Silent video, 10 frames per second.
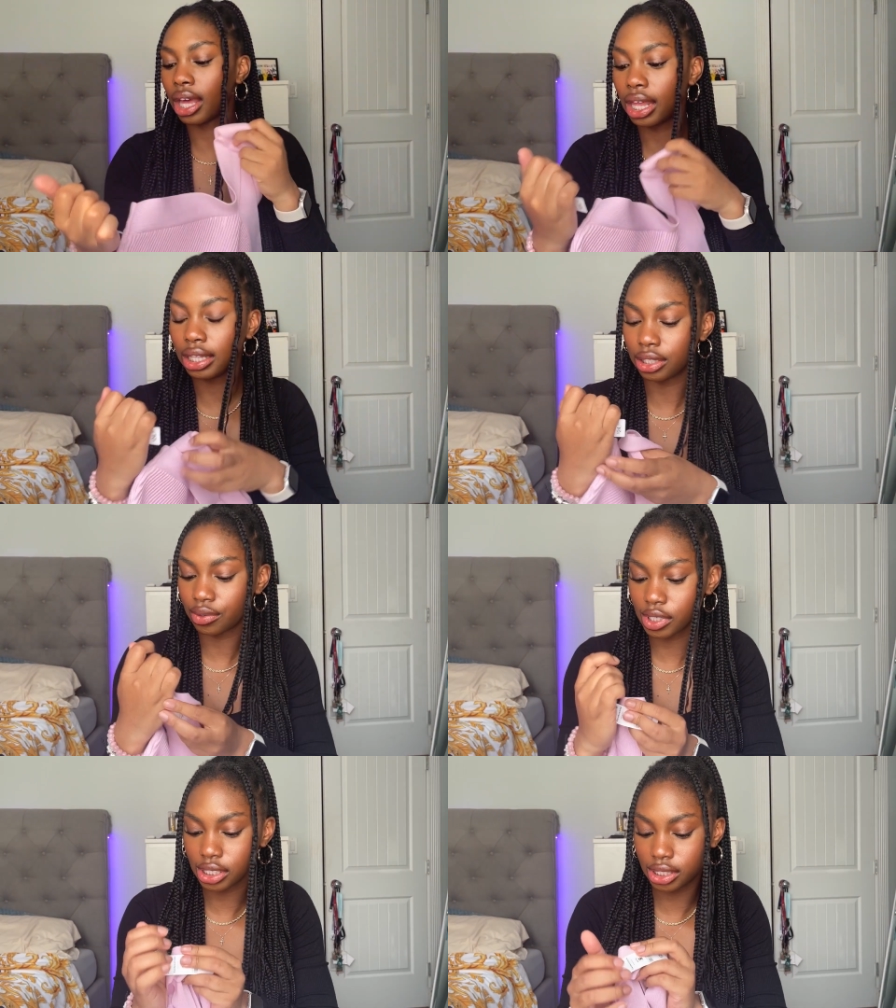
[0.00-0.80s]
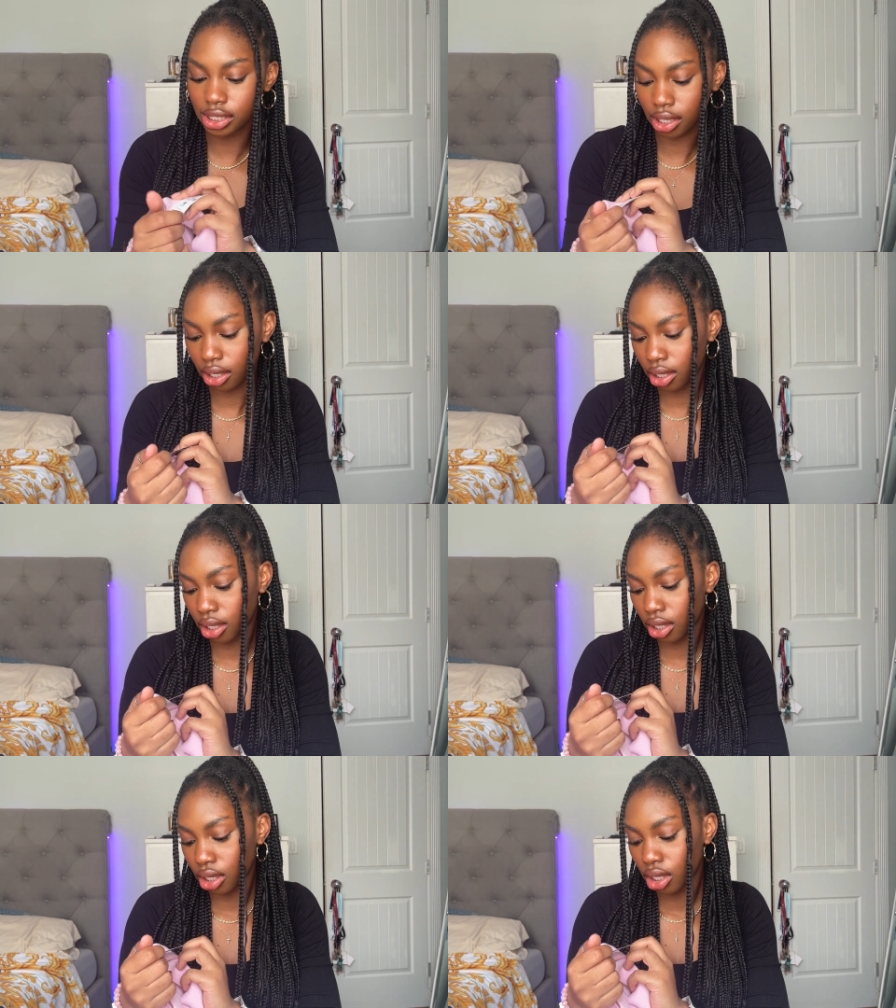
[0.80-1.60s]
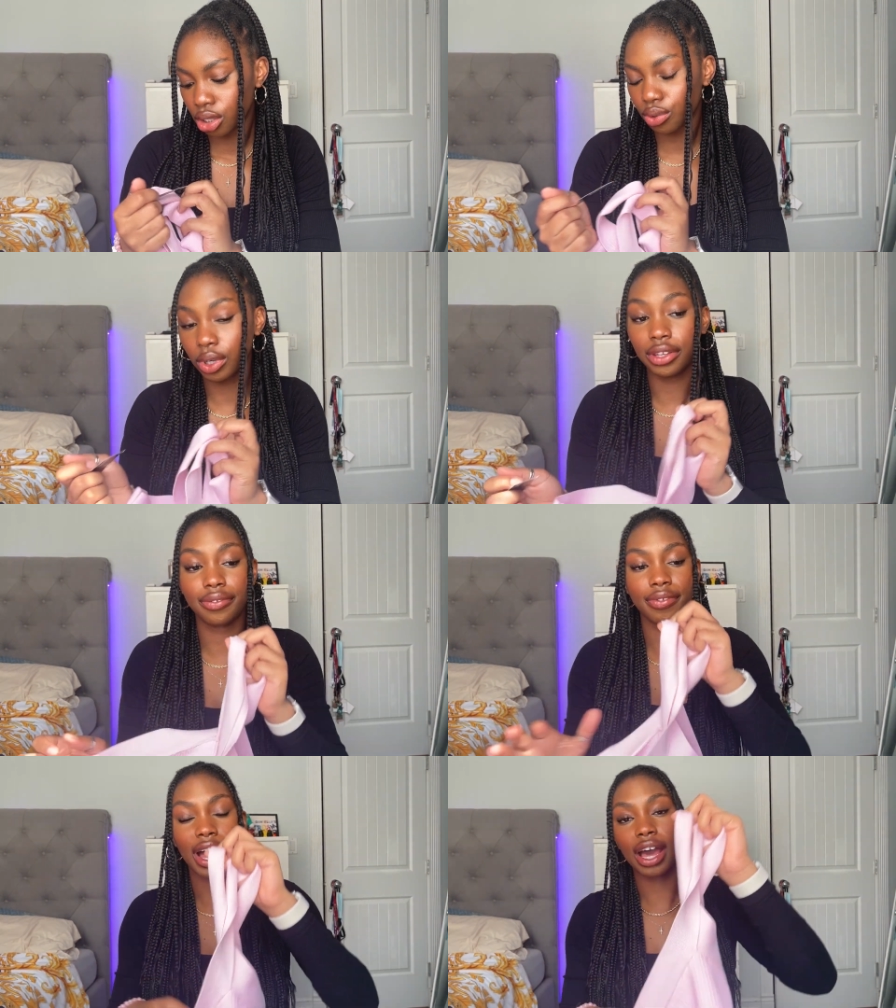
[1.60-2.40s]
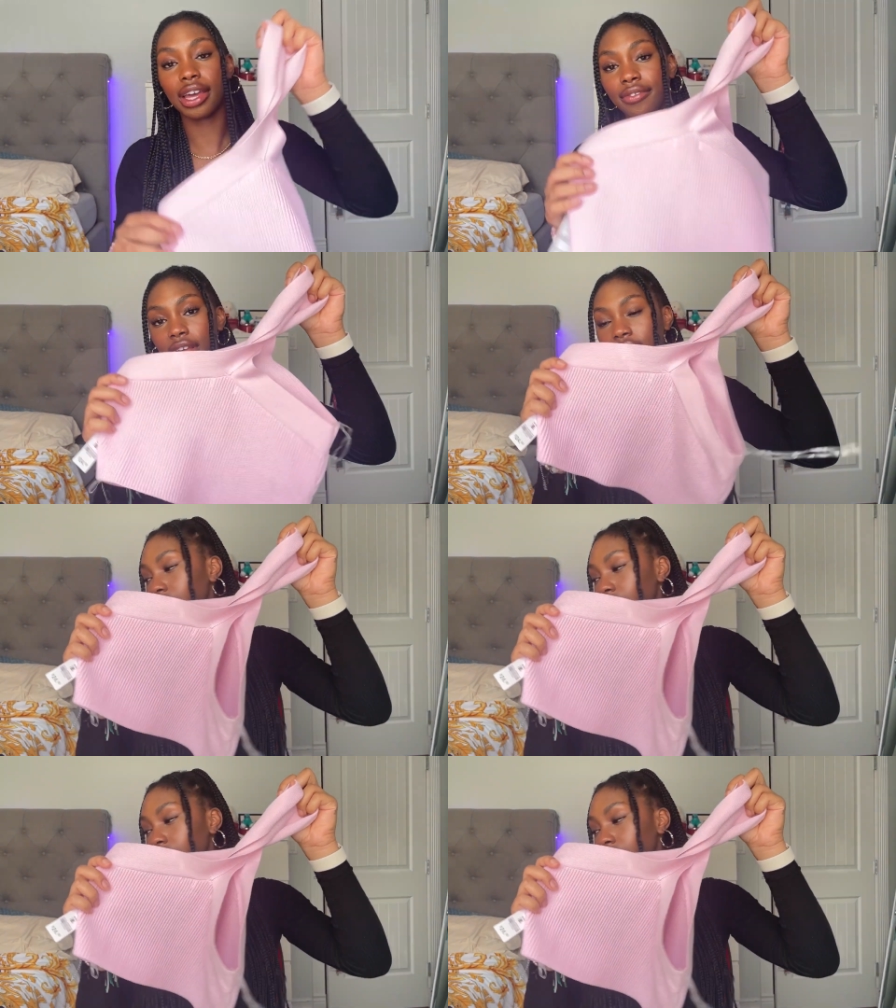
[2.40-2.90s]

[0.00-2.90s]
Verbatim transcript: and this was 25 and